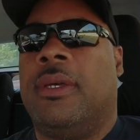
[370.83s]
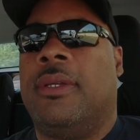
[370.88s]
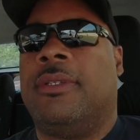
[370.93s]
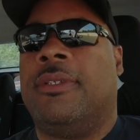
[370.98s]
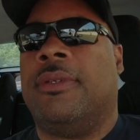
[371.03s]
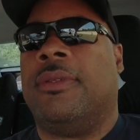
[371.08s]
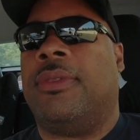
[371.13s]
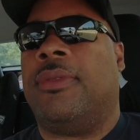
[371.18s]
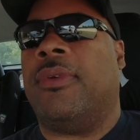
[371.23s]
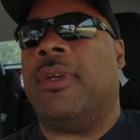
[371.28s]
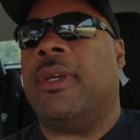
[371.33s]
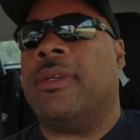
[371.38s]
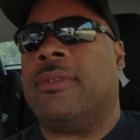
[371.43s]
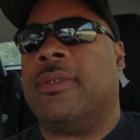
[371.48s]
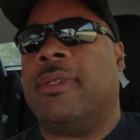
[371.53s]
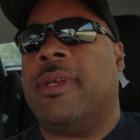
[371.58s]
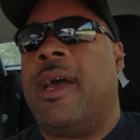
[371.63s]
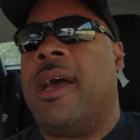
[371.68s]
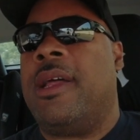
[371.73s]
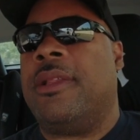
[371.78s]
to
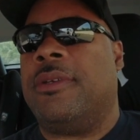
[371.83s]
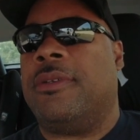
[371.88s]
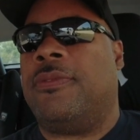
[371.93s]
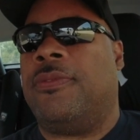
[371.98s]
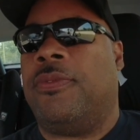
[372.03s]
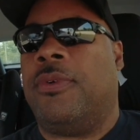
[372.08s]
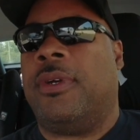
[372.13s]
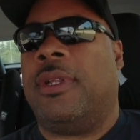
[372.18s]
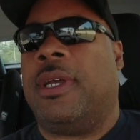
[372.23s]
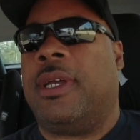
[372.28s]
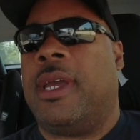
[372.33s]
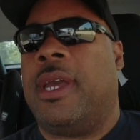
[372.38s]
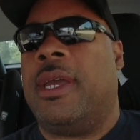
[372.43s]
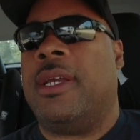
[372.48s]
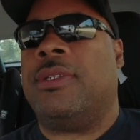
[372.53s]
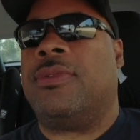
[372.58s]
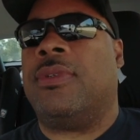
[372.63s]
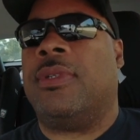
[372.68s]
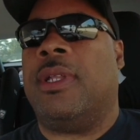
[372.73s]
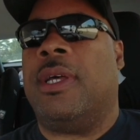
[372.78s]
$300 for like an
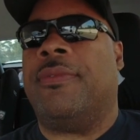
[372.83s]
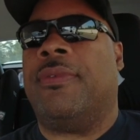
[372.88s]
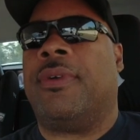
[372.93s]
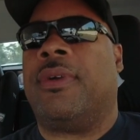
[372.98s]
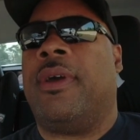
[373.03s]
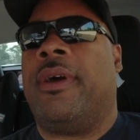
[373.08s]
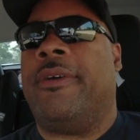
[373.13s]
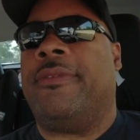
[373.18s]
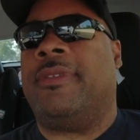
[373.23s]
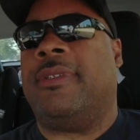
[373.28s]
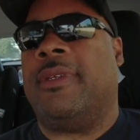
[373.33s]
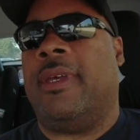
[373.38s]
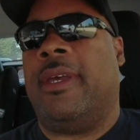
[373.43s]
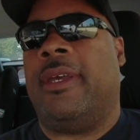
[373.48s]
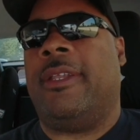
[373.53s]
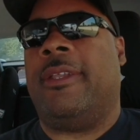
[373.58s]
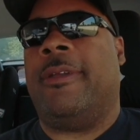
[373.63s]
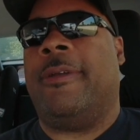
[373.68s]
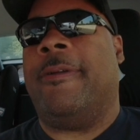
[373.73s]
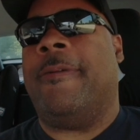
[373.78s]
entry-level golf set.